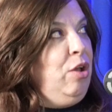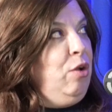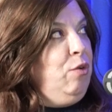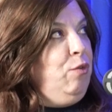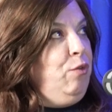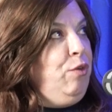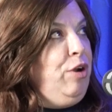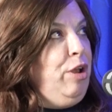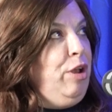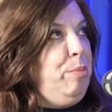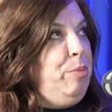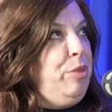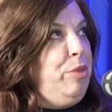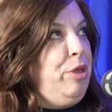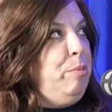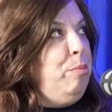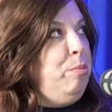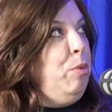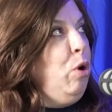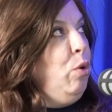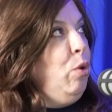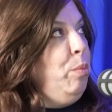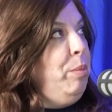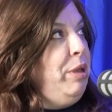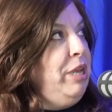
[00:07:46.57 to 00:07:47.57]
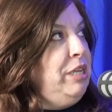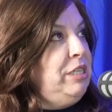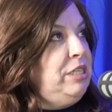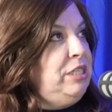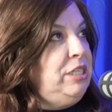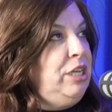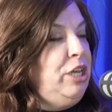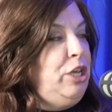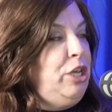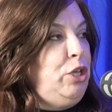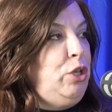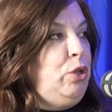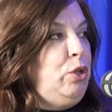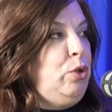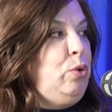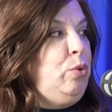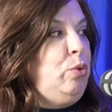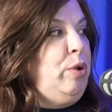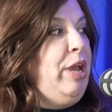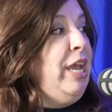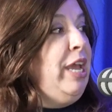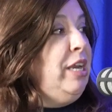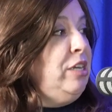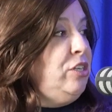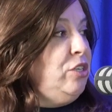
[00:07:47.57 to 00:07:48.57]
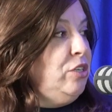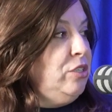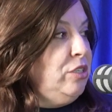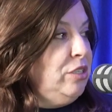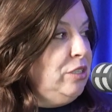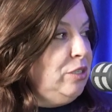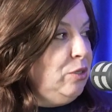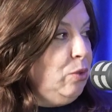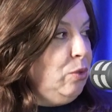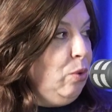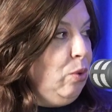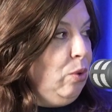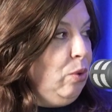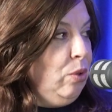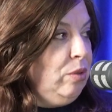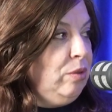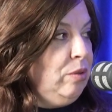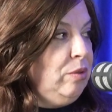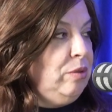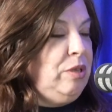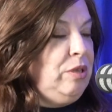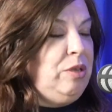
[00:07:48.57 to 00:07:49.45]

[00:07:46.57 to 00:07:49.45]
From the moment you enter the school,